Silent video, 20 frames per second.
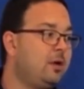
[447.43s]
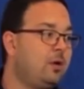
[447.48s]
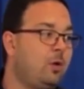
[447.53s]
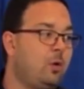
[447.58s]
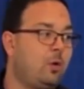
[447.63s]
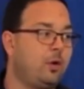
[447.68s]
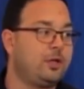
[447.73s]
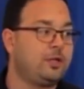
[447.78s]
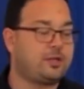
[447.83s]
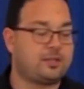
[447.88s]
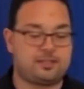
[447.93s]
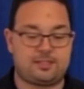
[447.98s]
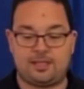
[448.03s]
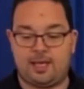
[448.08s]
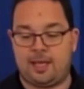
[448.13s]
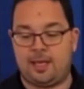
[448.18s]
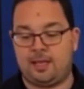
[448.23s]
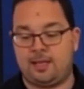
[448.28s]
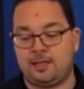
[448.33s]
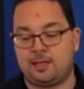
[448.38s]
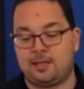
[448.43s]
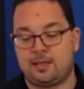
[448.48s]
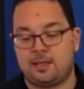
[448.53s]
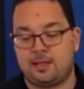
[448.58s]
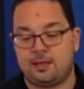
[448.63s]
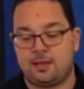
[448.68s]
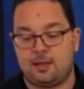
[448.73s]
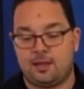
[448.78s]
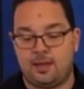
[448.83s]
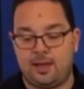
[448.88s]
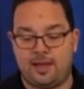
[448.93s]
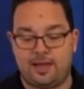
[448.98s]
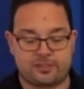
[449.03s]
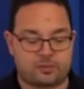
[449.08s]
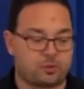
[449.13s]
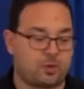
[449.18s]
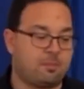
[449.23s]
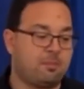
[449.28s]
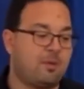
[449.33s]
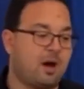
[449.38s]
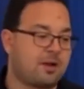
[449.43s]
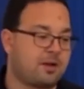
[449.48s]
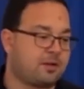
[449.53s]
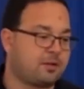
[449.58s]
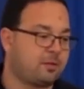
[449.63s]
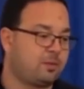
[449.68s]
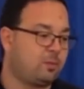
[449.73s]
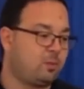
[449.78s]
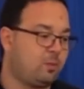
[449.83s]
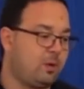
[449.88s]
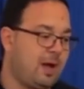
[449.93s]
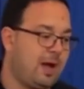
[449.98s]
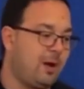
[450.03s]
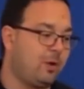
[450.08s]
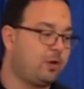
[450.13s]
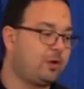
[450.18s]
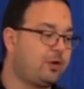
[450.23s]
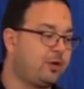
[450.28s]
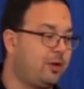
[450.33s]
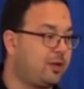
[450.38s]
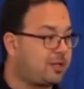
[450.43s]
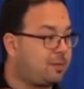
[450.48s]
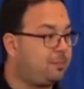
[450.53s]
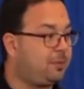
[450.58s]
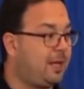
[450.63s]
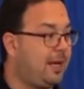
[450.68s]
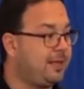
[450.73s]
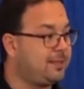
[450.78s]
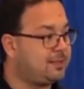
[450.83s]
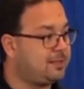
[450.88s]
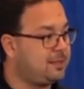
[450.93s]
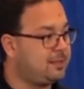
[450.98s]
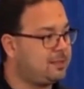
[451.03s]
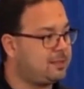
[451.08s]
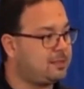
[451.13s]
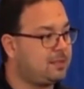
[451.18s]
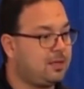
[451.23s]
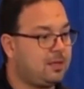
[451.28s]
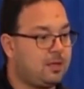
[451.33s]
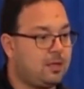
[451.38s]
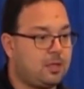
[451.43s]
Or you could say, hey, I just want to monitor how good our compliance is,